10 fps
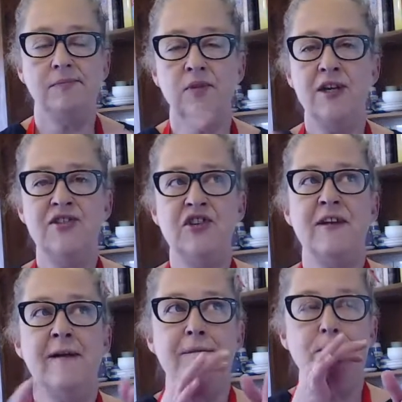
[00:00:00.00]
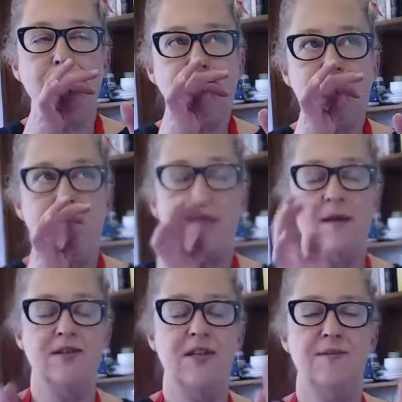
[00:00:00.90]
used to get
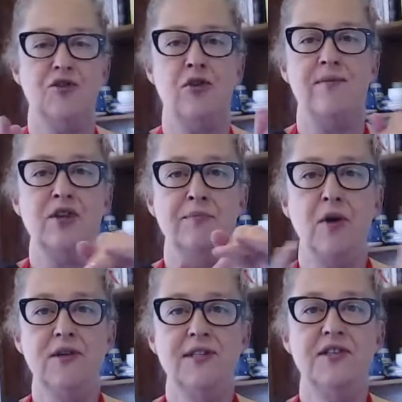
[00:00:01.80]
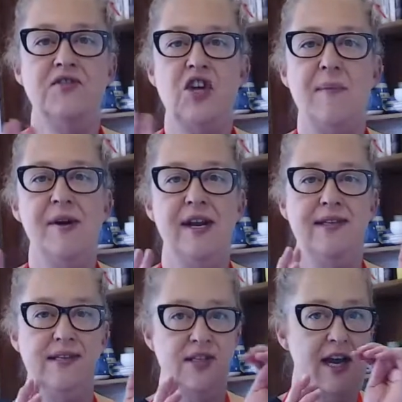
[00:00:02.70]
subscription boxes,
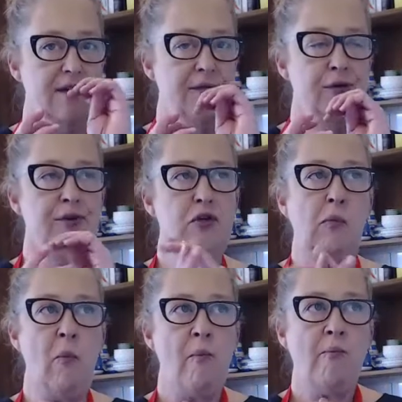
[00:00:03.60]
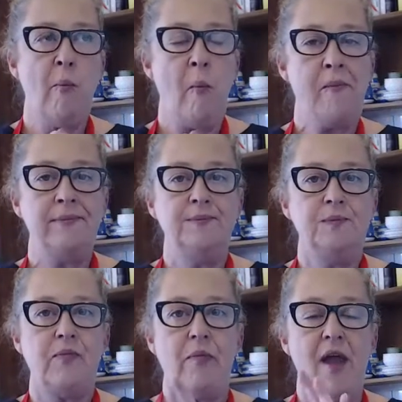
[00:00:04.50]
Japanese snack food,
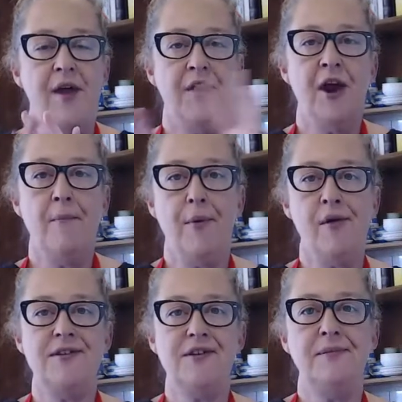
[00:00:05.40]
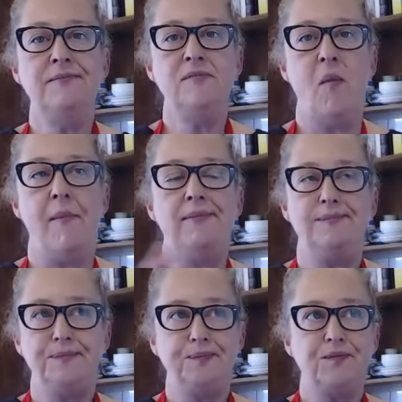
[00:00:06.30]
and I'd unbox them.
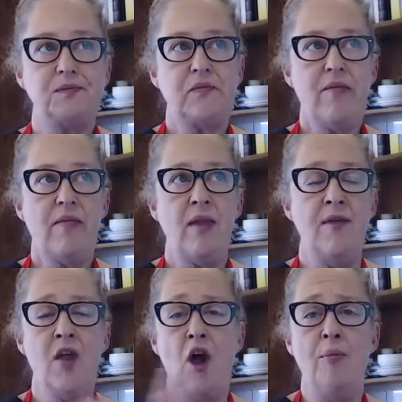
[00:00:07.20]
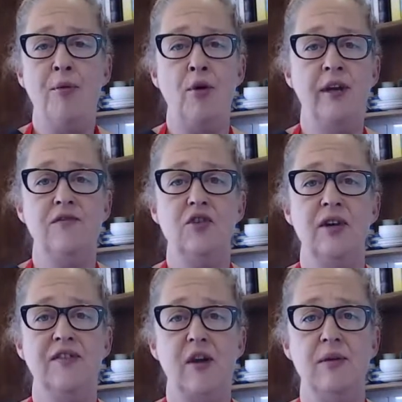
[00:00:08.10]
And the whole point of
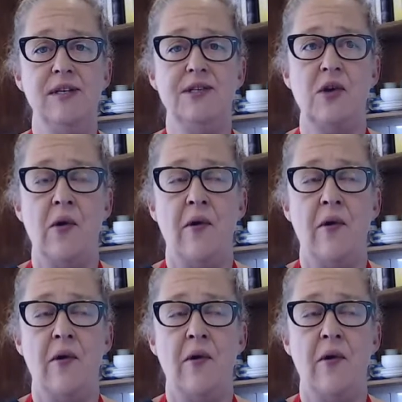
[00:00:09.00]
doing that was